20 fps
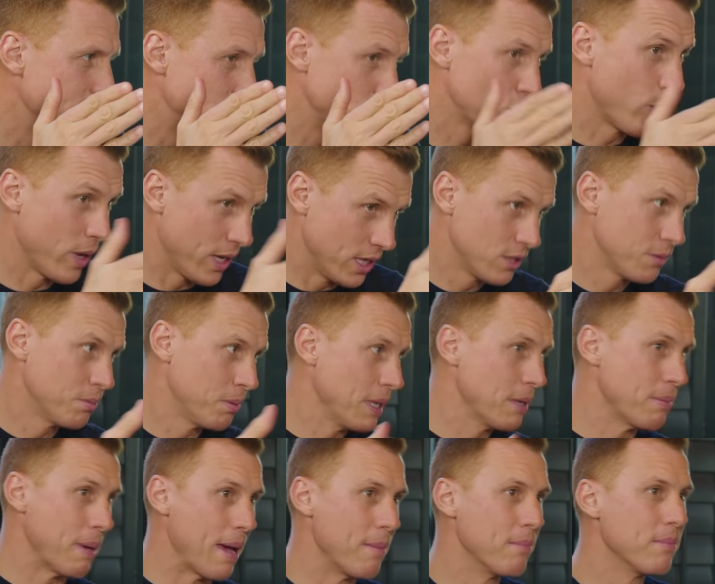Just mm. oh, yeah.
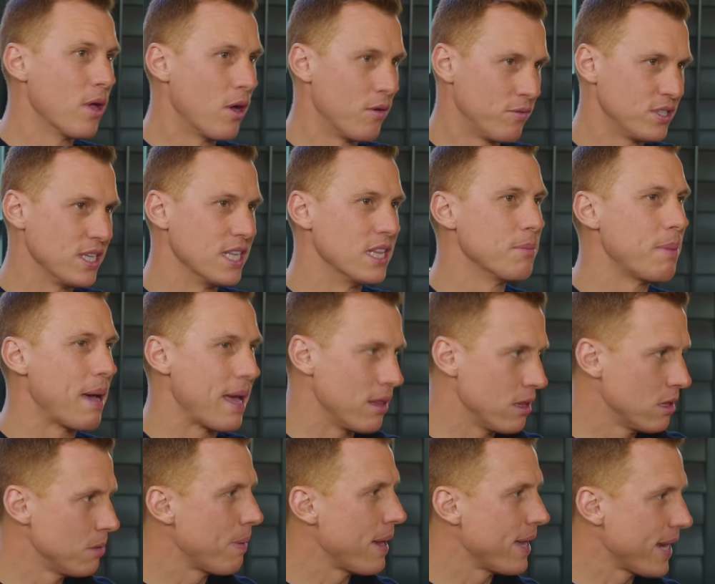About, yeah, yeah. Obviously, the, ba
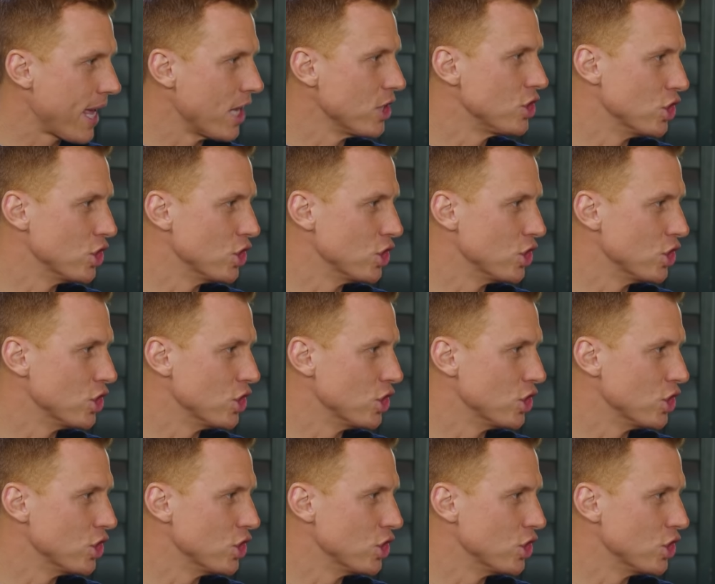the bad yeah, action.